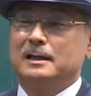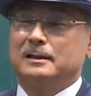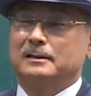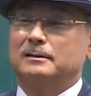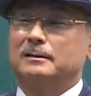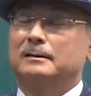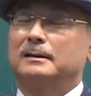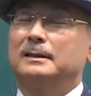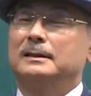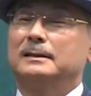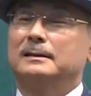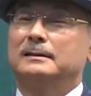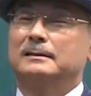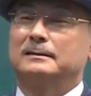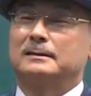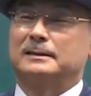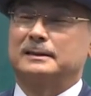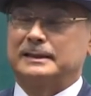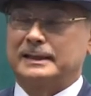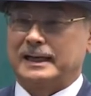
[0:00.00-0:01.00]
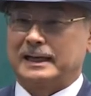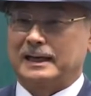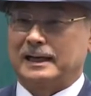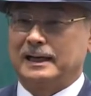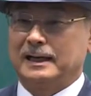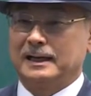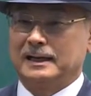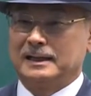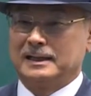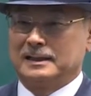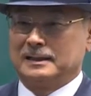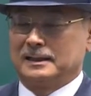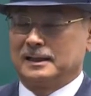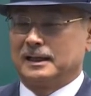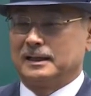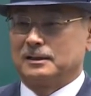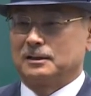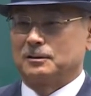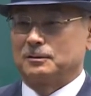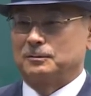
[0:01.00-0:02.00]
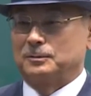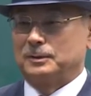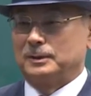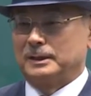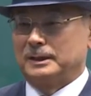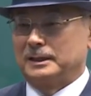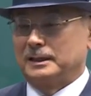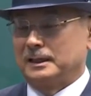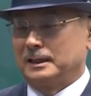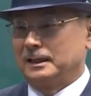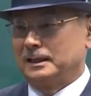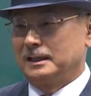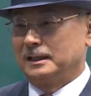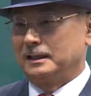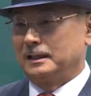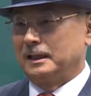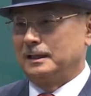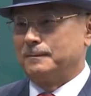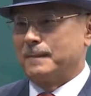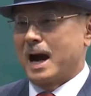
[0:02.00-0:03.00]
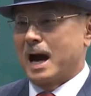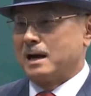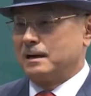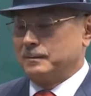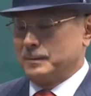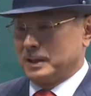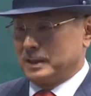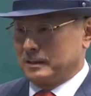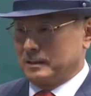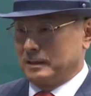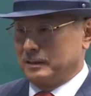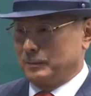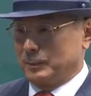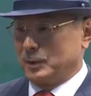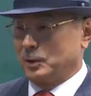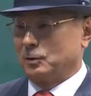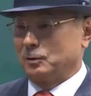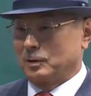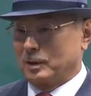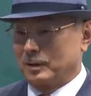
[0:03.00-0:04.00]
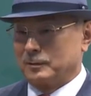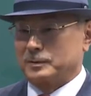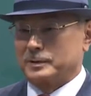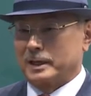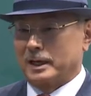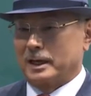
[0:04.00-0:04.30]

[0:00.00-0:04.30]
That is why you should not be anxious about making money too quickly.